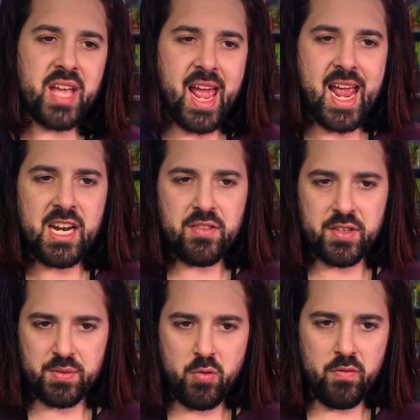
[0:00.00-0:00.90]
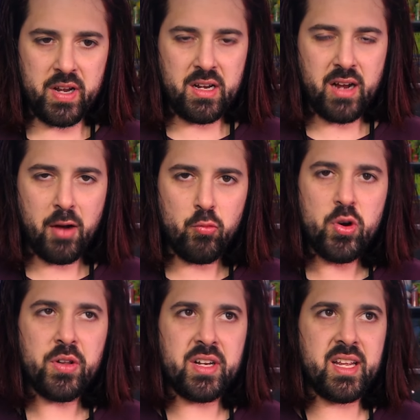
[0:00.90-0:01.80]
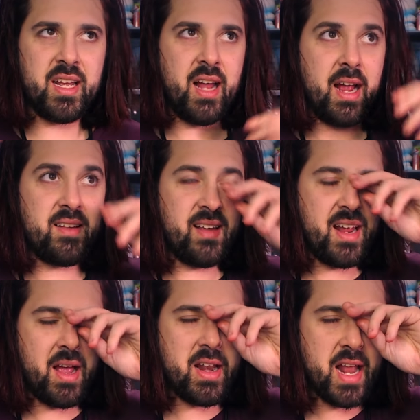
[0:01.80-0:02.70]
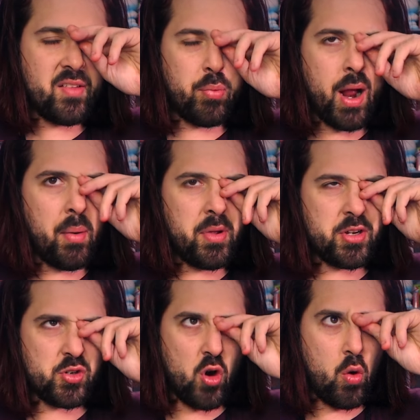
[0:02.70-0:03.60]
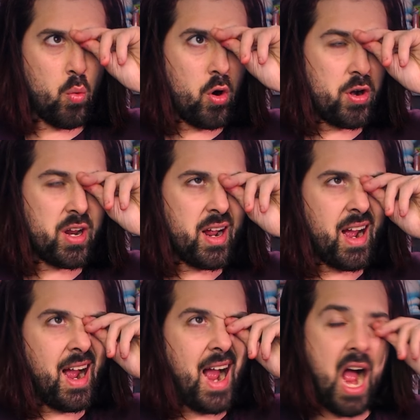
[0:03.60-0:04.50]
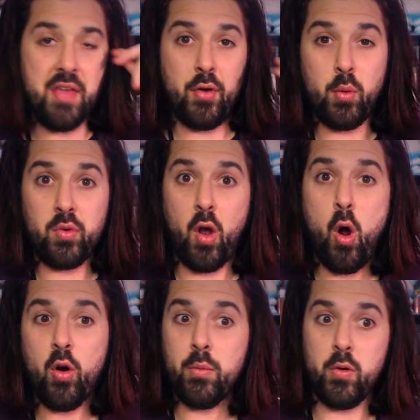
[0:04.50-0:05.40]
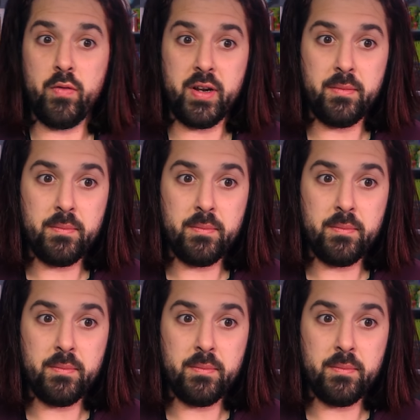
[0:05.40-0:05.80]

I hated this movie. I really did. I say, and that's probably a strong word, I, I thought it was a horror movie.